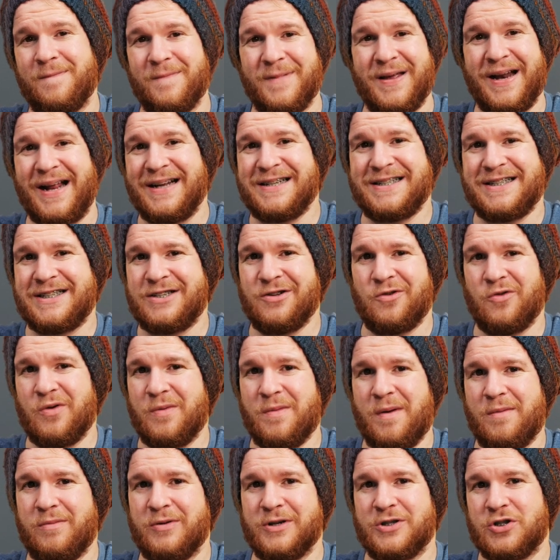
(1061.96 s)
And I still
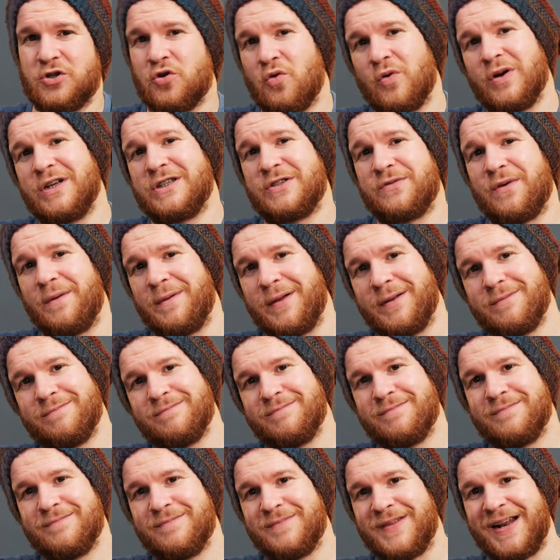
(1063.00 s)
remember stories from it
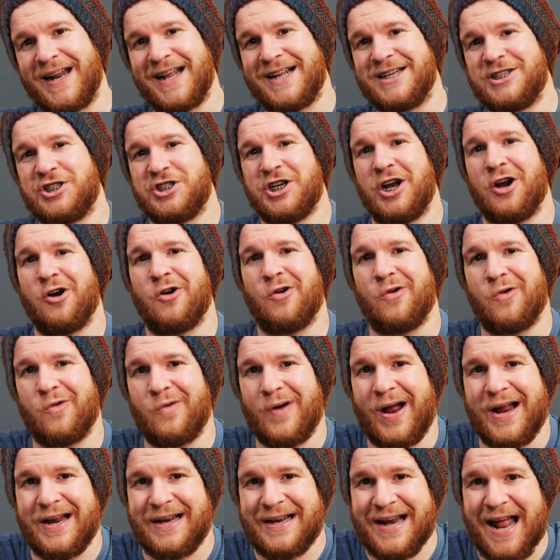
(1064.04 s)
that I could share
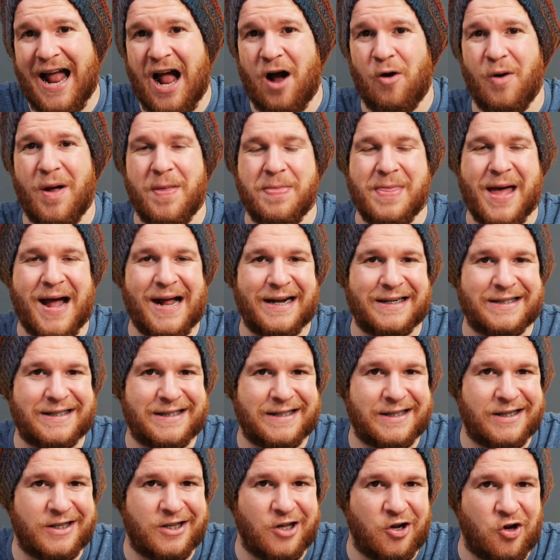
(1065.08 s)
right now, and that's
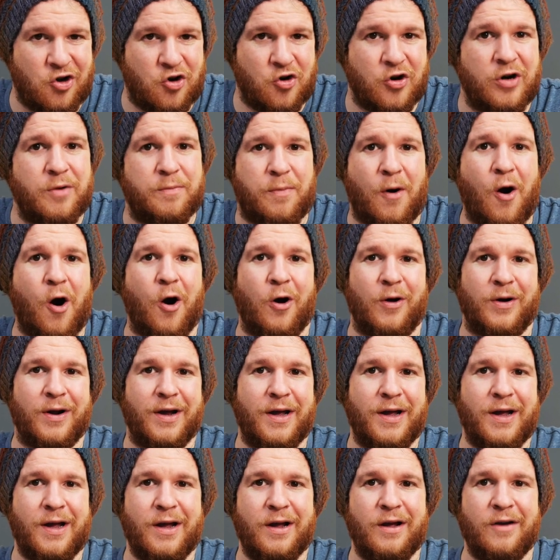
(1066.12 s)
the good part
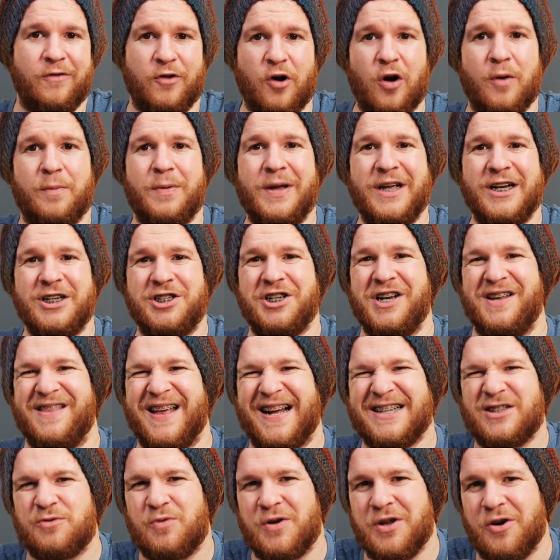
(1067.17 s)
of an RPG.
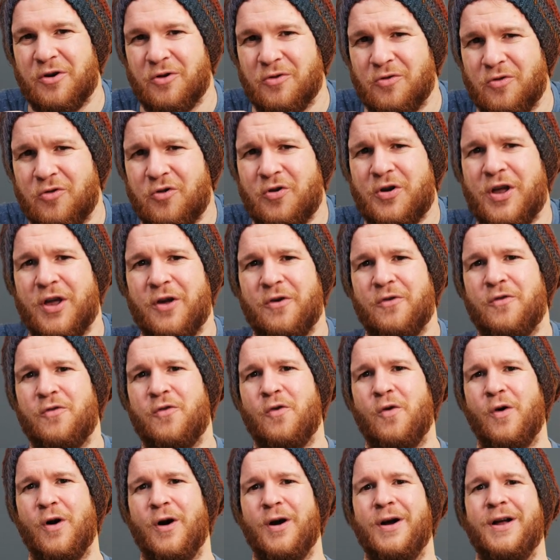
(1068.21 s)
That's what you're looking
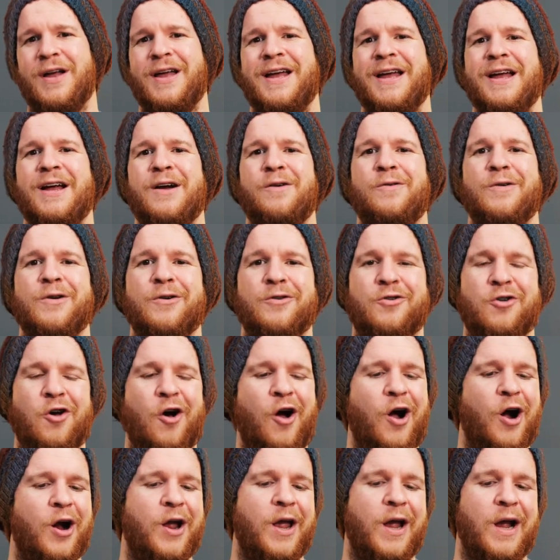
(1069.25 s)
for when you're
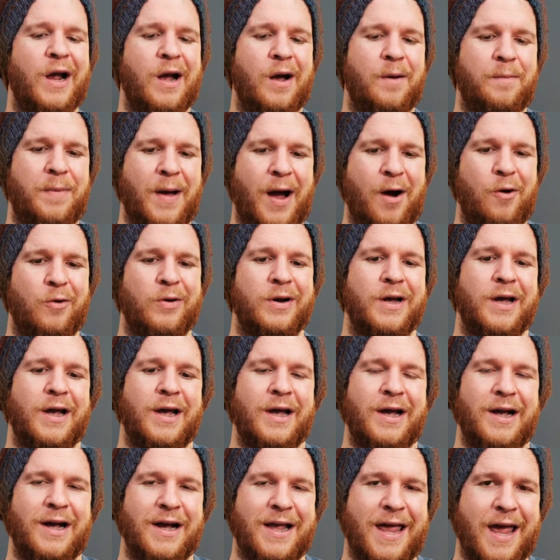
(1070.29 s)
talking about
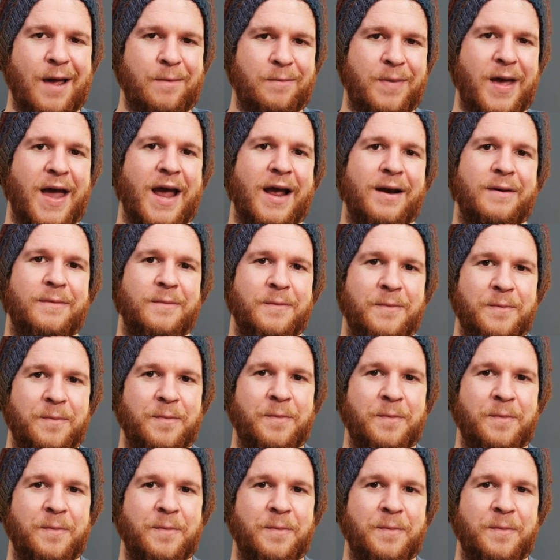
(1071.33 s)
a campaign.